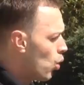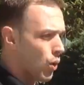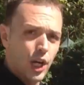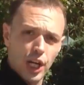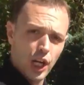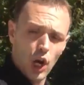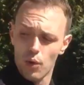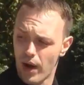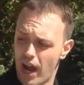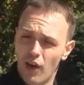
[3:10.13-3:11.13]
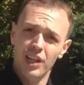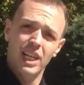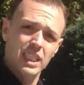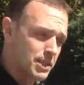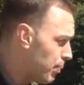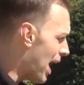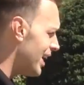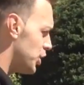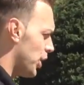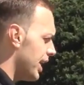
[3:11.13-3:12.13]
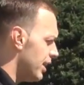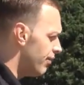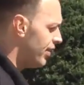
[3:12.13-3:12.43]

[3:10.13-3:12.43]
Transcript: We're going to go around spot treating the